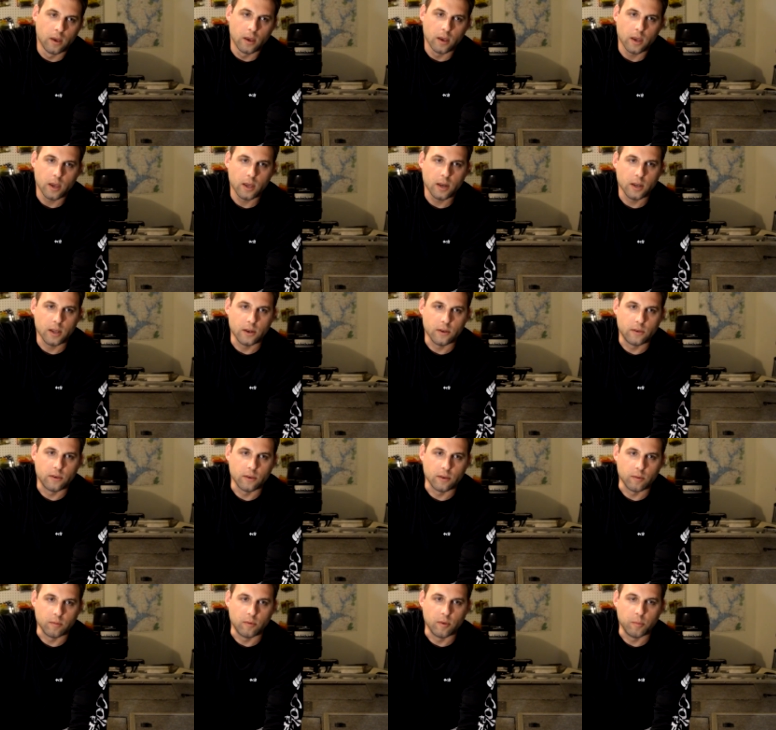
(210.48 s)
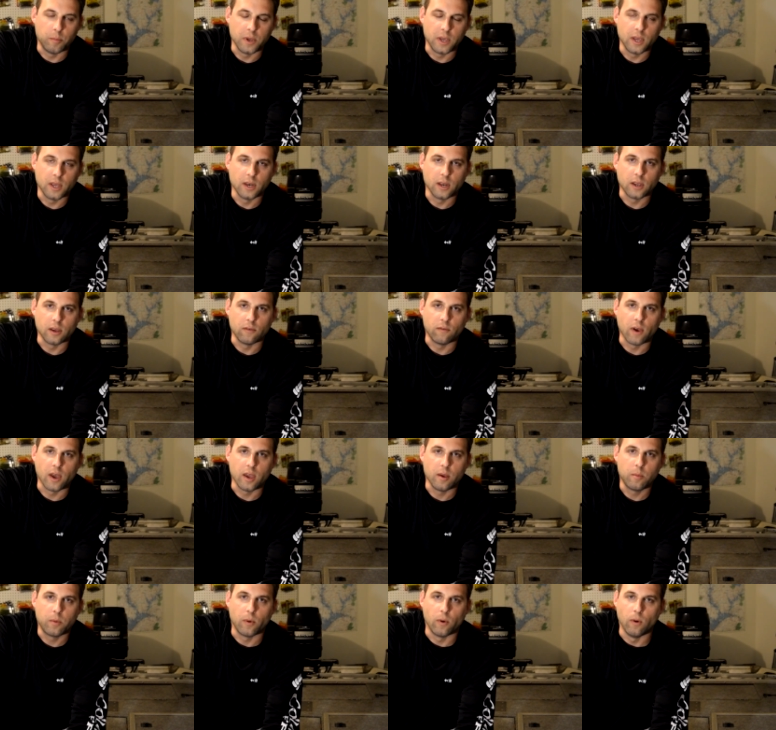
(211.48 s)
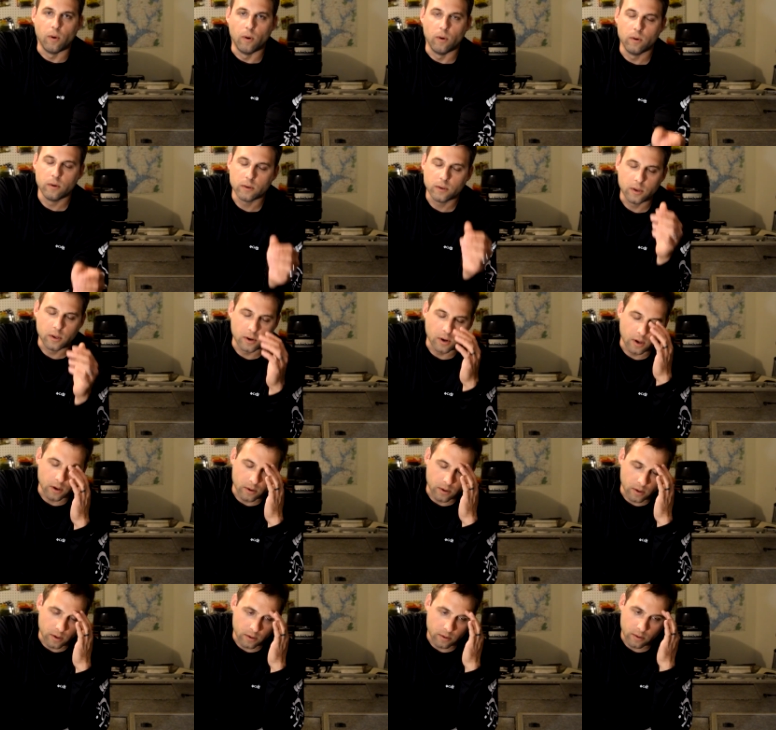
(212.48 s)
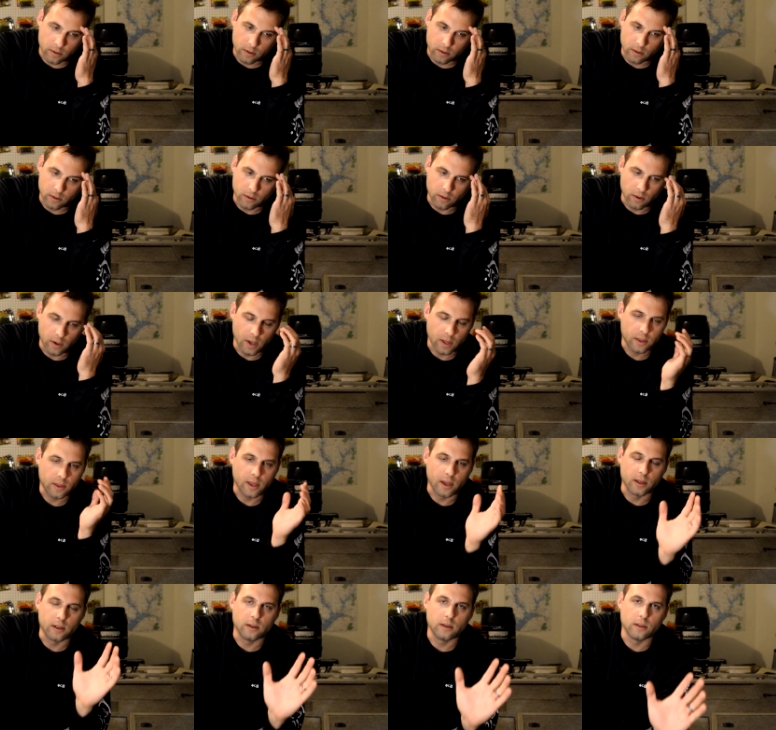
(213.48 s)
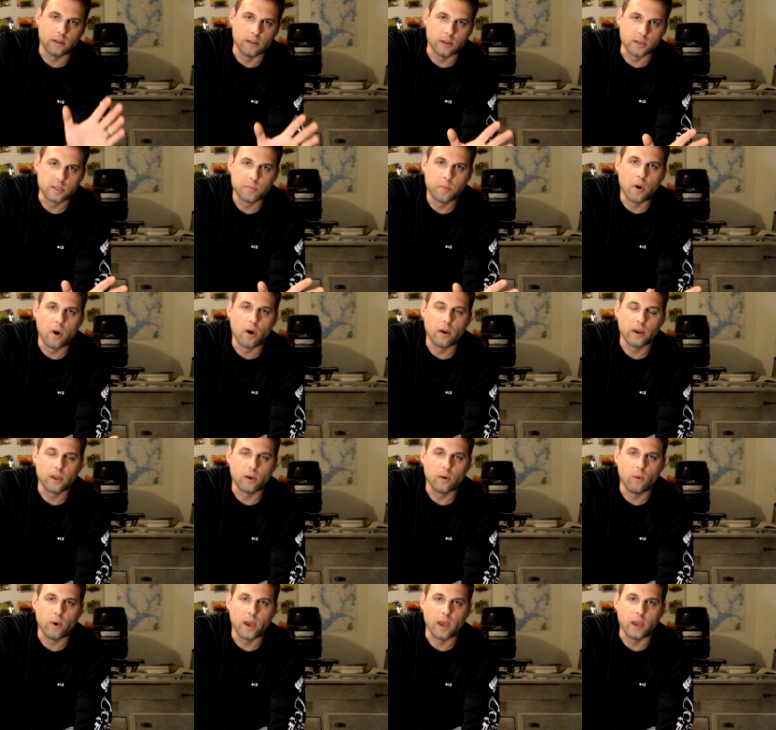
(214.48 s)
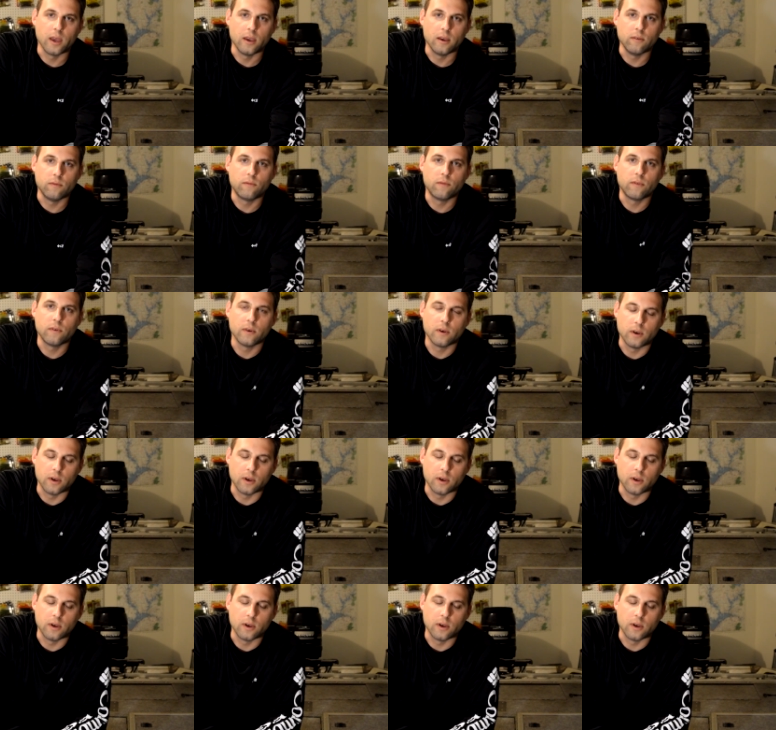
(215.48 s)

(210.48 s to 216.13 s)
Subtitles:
and into the beginning of April, you know, you get the spawning wave